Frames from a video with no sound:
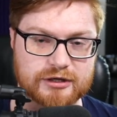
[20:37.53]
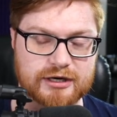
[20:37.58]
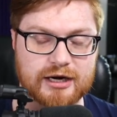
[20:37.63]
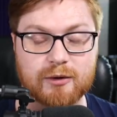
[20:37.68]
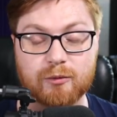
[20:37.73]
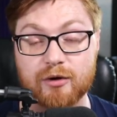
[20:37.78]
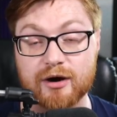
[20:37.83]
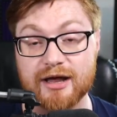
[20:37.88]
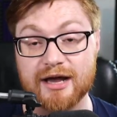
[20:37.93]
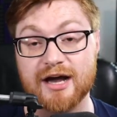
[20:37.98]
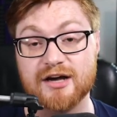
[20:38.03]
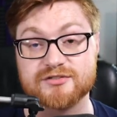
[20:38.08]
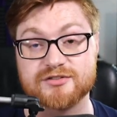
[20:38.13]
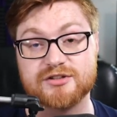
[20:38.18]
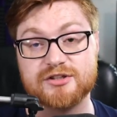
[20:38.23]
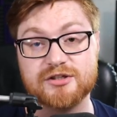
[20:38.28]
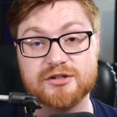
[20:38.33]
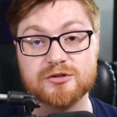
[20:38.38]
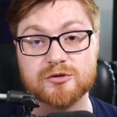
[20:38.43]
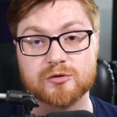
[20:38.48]
And I want to ask
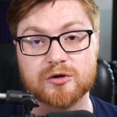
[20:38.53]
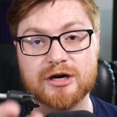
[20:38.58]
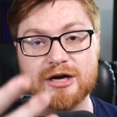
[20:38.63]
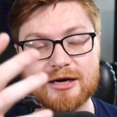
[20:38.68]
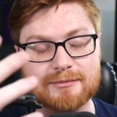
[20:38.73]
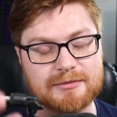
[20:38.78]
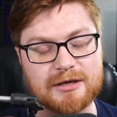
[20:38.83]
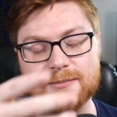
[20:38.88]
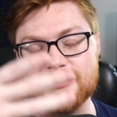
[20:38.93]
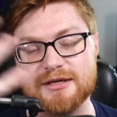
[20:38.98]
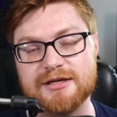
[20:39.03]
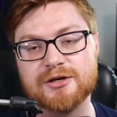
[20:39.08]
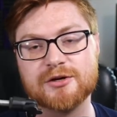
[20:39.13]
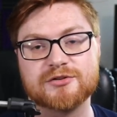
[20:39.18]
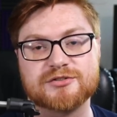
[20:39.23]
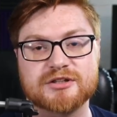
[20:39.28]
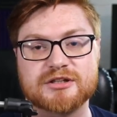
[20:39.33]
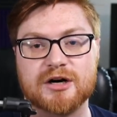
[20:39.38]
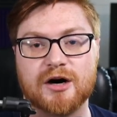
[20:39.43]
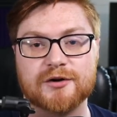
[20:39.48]
you, maybe
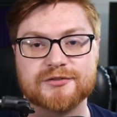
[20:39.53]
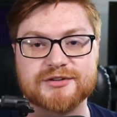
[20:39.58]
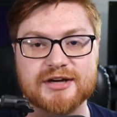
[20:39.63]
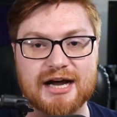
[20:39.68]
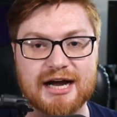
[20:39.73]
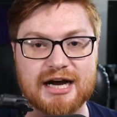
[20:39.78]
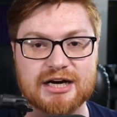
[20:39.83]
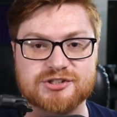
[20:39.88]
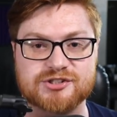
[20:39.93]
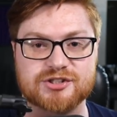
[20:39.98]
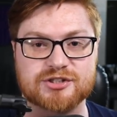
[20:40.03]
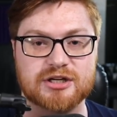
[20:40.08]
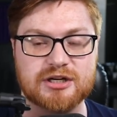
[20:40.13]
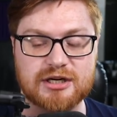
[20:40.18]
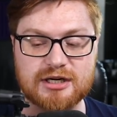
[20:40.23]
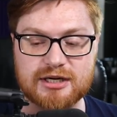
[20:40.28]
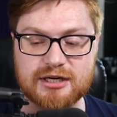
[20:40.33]
here's a call to action.